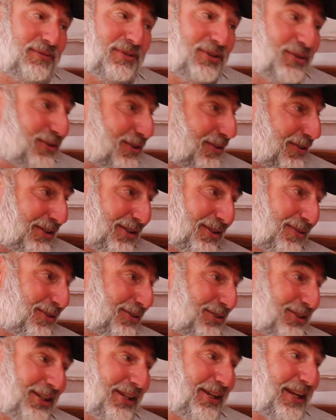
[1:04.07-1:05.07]
you're doing
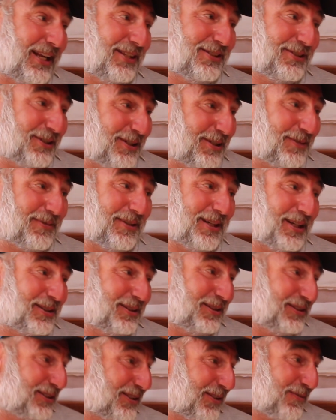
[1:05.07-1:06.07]
across the Atlantic,
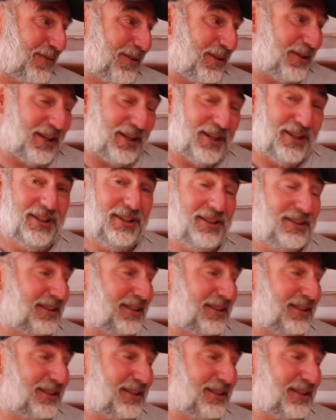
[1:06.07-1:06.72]
and stuff like that.